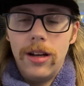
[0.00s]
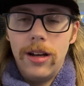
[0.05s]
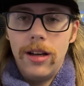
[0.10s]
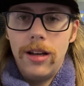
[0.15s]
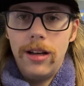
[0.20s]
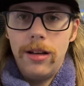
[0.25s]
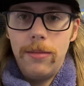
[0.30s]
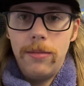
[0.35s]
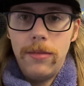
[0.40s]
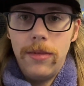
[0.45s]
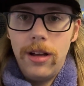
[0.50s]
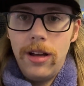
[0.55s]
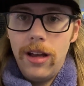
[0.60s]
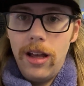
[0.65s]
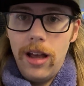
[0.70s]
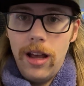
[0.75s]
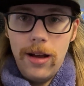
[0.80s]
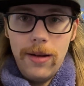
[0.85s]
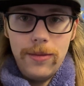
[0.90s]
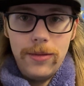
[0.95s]
I'm
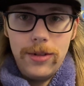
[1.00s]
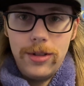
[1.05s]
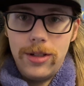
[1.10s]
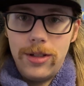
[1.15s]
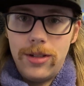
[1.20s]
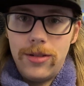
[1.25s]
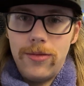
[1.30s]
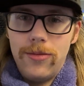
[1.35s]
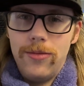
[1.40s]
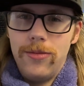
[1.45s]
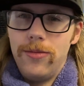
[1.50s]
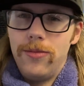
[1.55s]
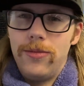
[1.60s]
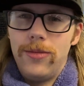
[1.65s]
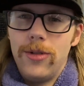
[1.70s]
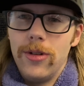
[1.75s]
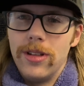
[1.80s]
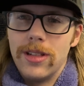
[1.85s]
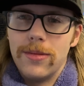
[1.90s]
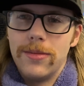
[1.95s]
just
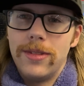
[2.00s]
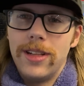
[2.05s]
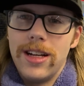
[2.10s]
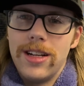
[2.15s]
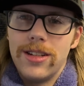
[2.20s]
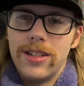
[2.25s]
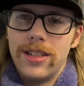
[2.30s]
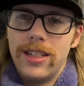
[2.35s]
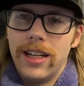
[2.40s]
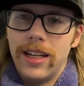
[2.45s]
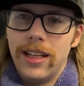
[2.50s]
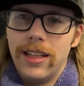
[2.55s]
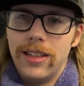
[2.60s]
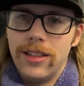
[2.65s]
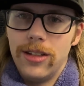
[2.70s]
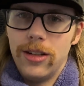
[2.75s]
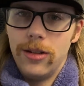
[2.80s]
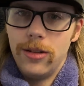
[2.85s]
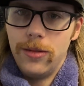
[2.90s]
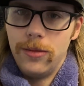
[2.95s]
doing some station ticking,
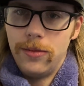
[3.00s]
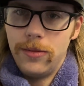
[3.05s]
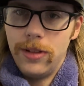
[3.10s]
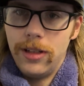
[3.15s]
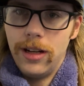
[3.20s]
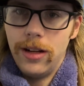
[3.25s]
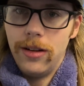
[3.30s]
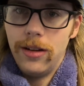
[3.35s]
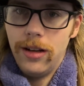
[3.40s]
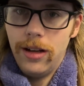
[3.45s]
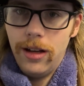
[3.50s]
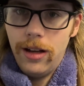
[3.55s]
so you know.